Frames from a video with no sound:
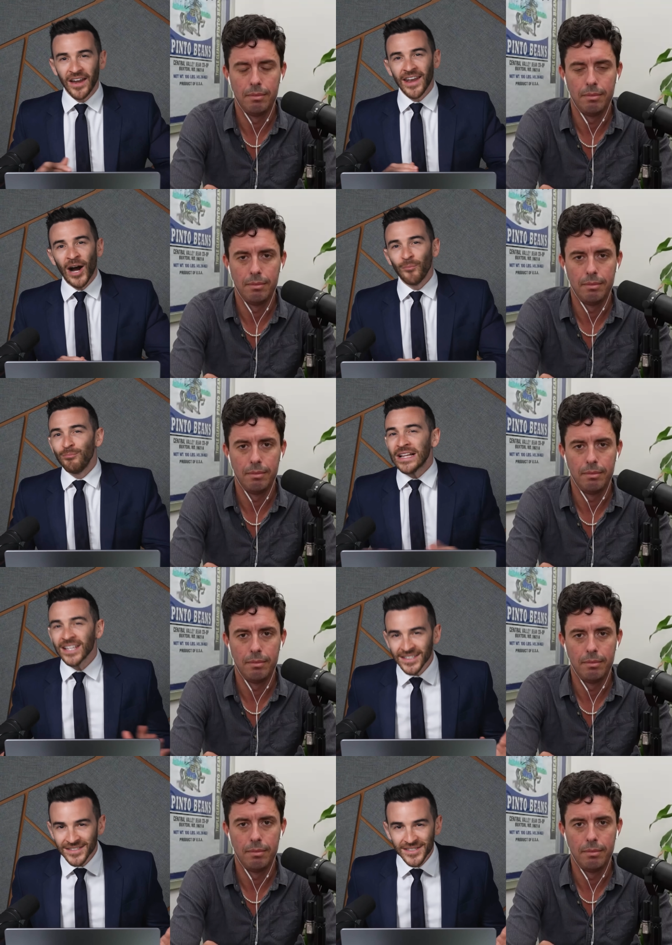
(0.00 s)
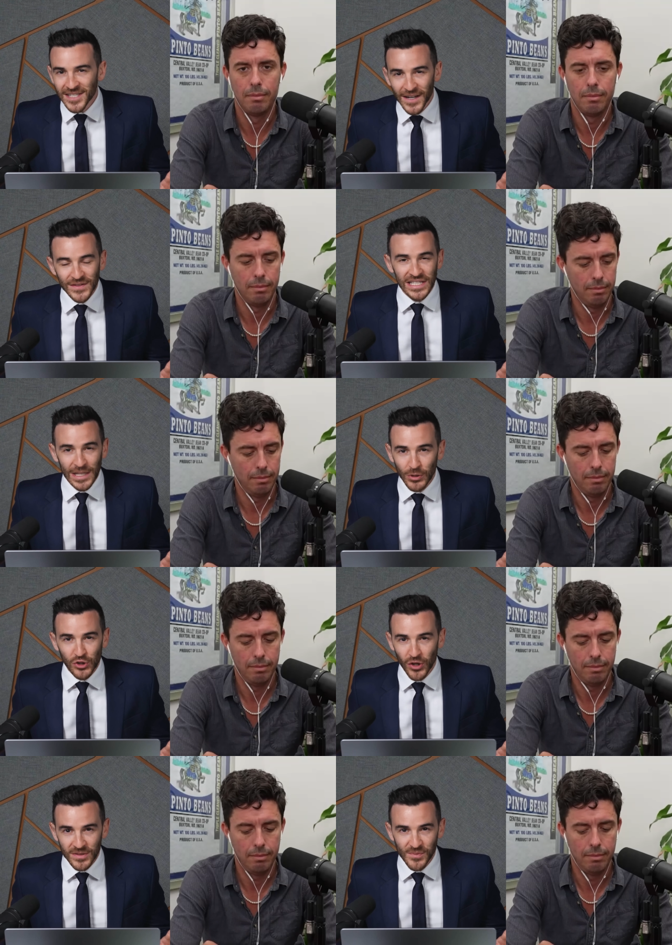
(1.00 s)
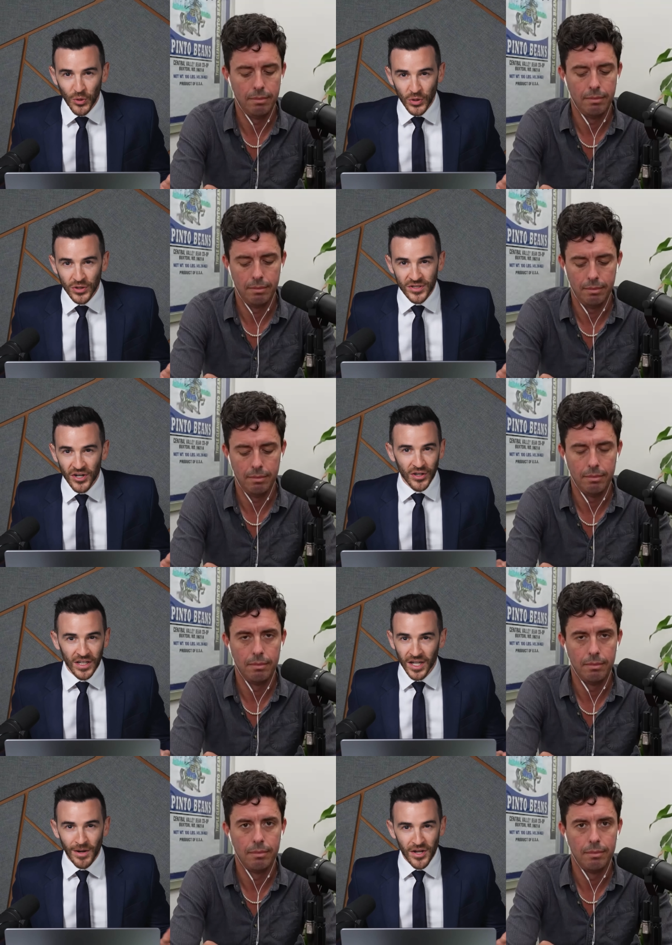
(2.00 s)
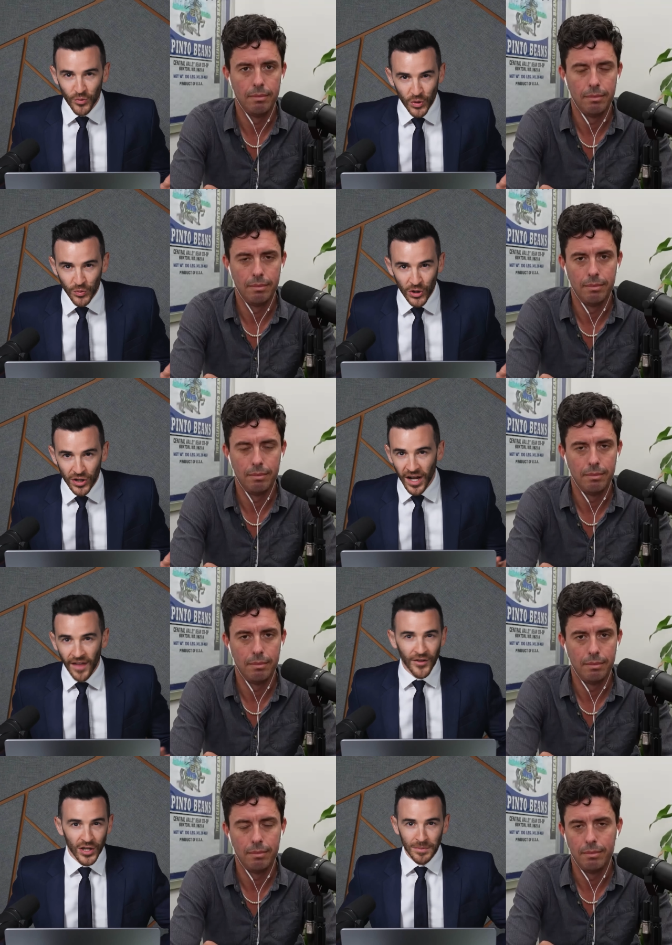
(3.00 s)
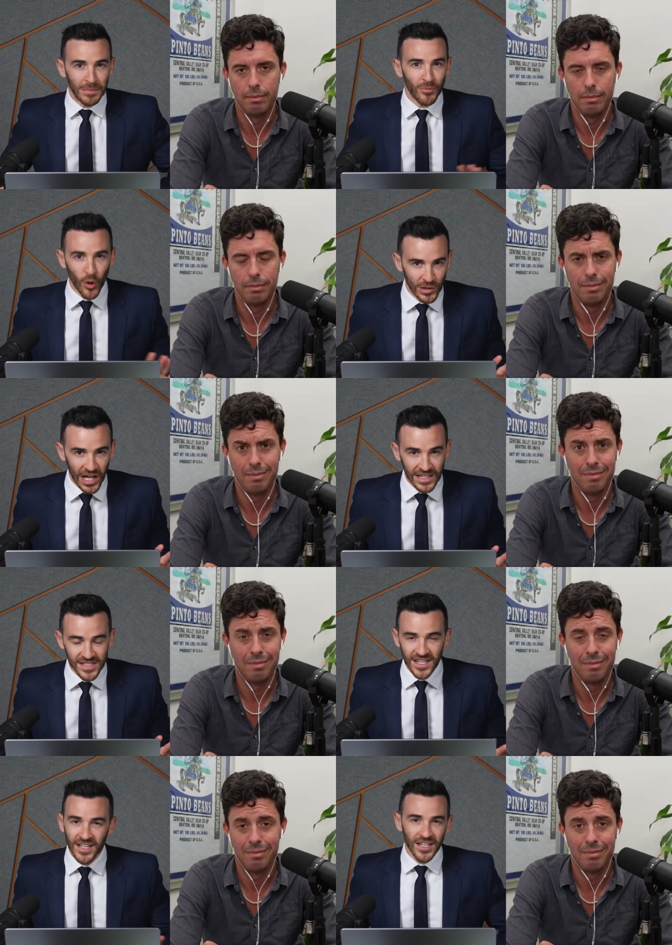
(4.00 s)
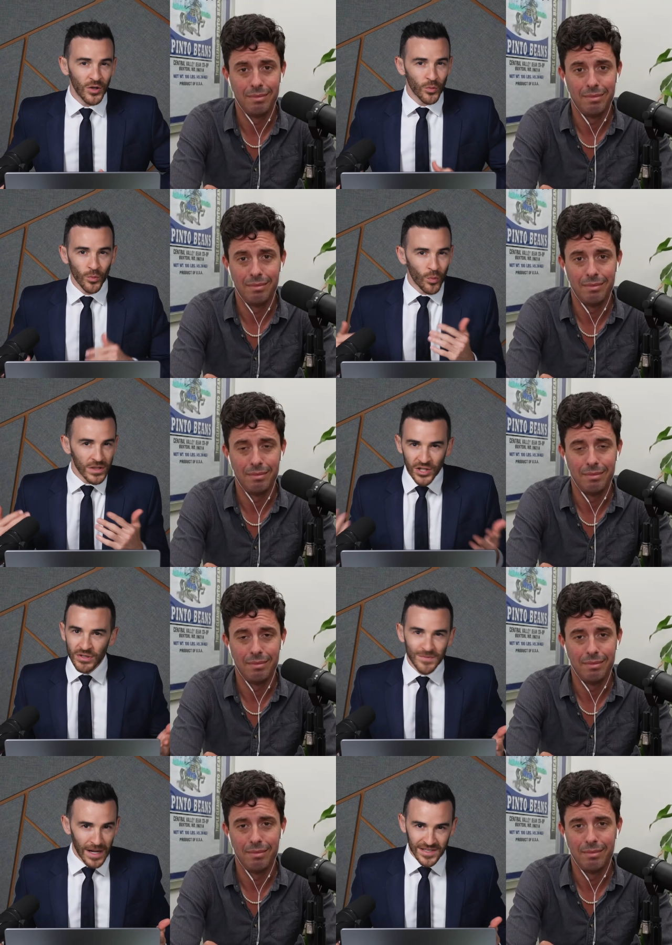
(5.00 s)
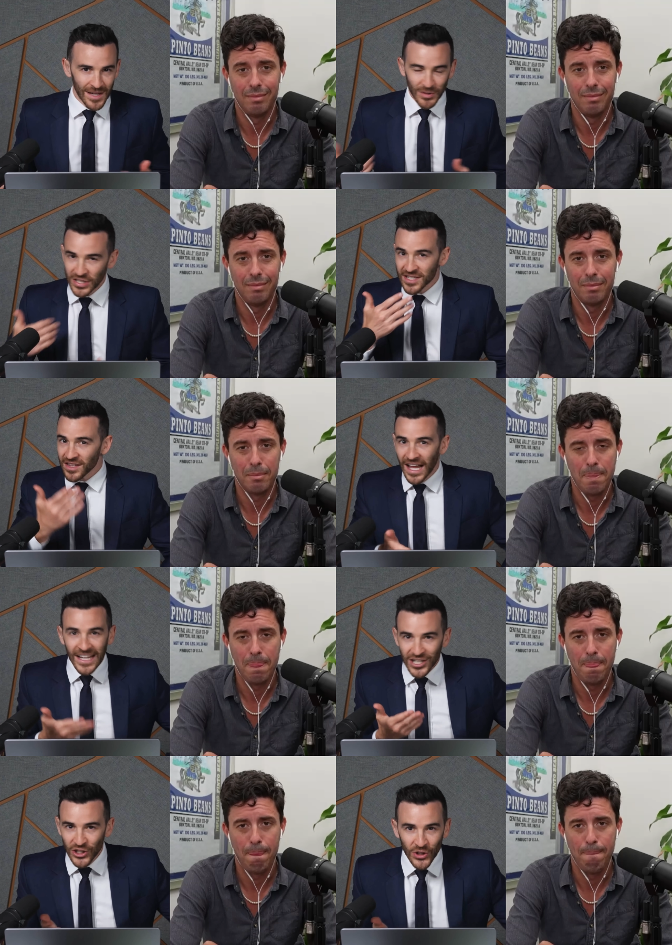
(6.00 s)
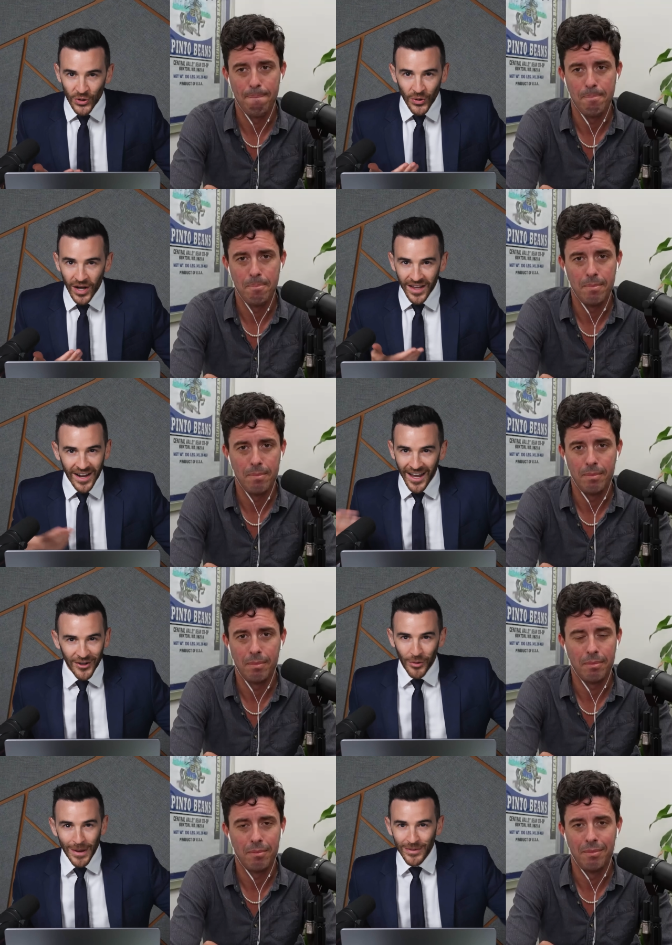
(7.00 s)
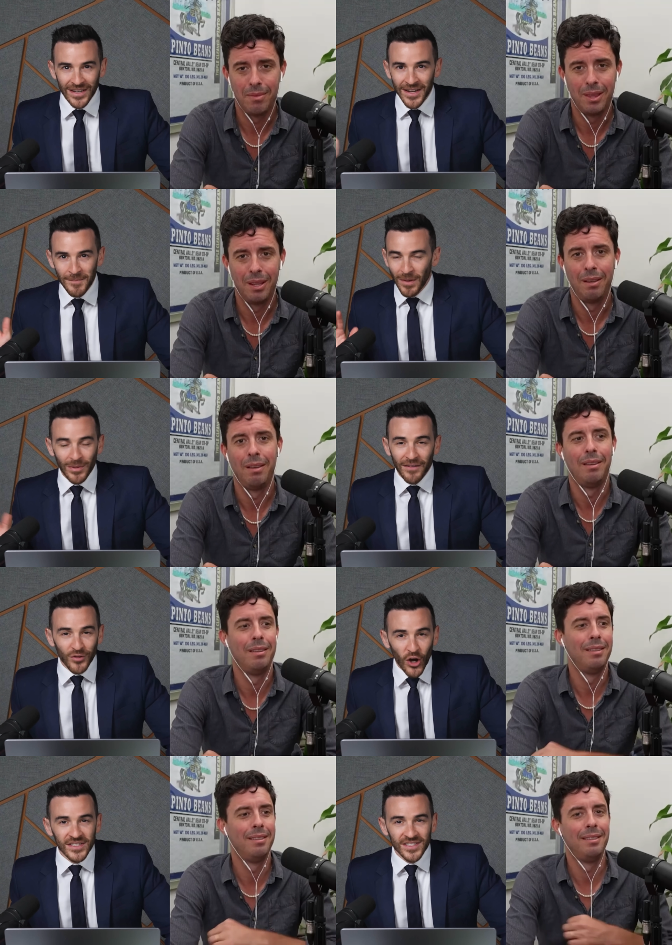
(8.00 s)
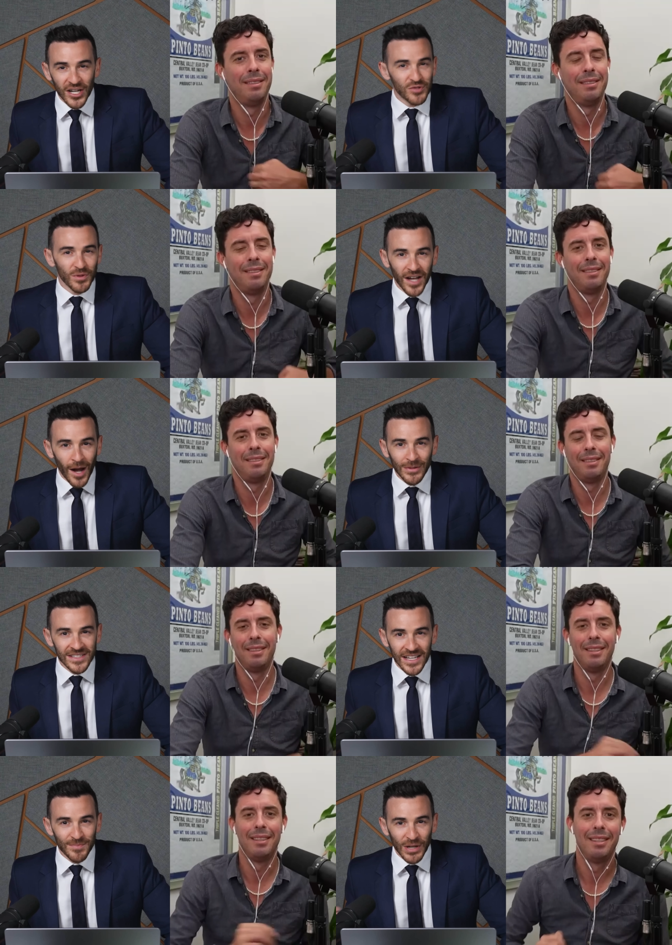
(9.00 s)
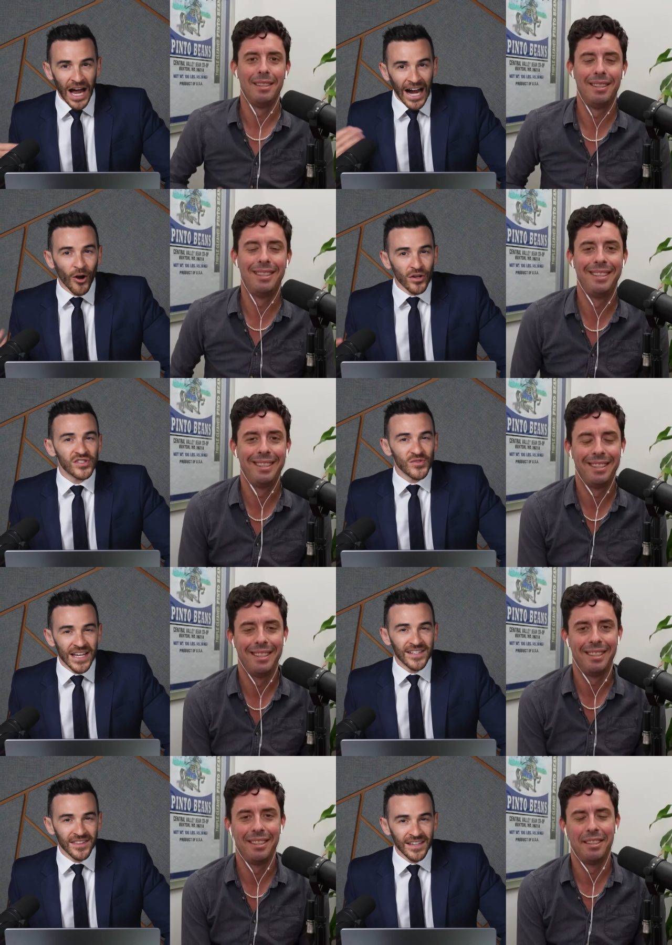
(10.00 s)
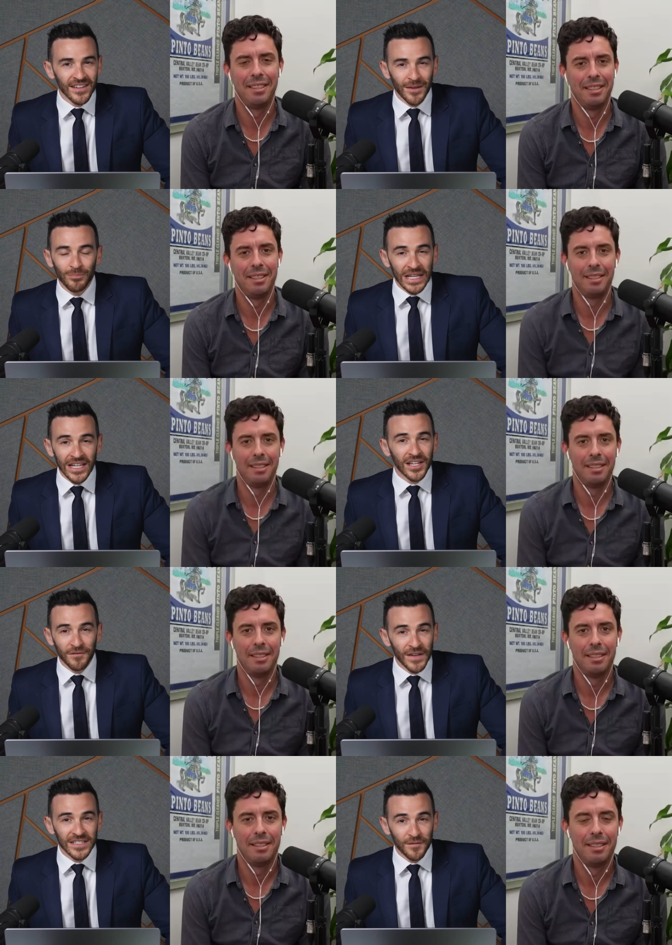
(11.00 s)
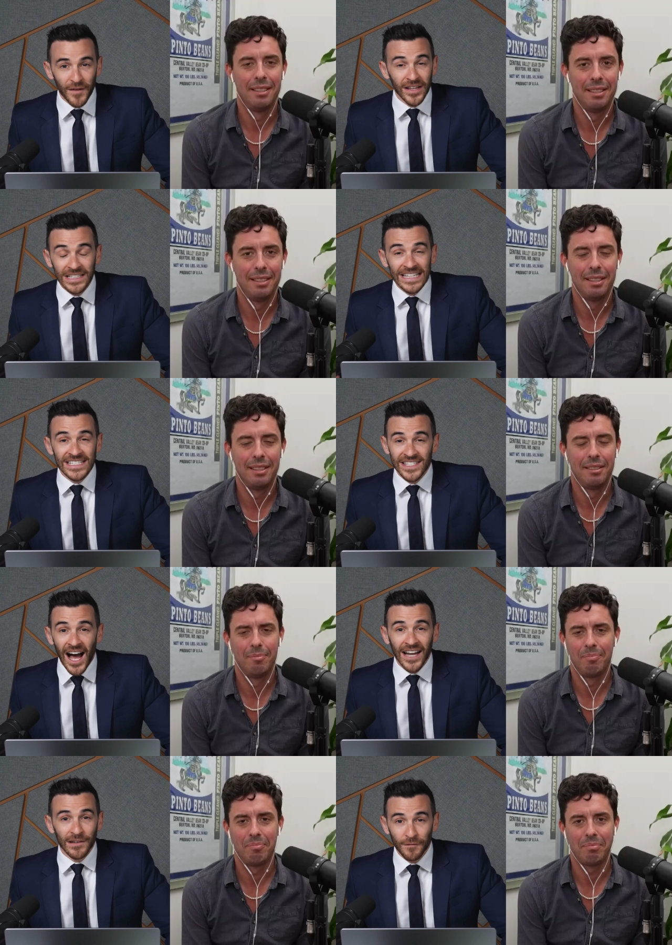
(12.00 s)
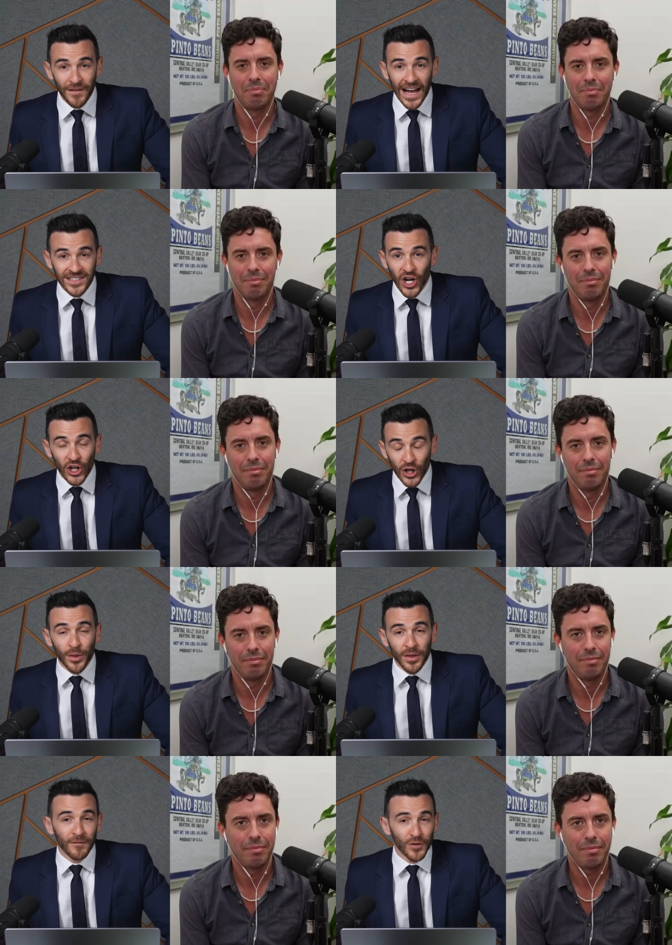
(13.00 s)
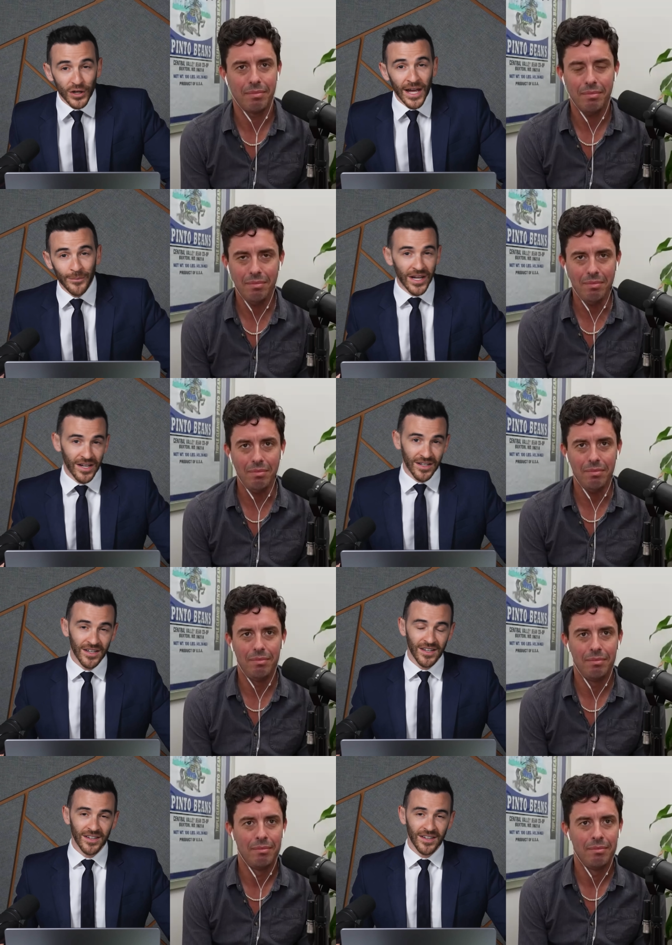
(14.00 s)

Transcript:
Speaker 1: And now millions of sleeper Trump supporters are going to come out of the woodwork and they're going to be mobilized. What's your response to that? Because like you, like I don't know, maybe maybe I've lost touch with common sense, but I also tend to think that being a convicted felon is not in fact a good thing for a campaign.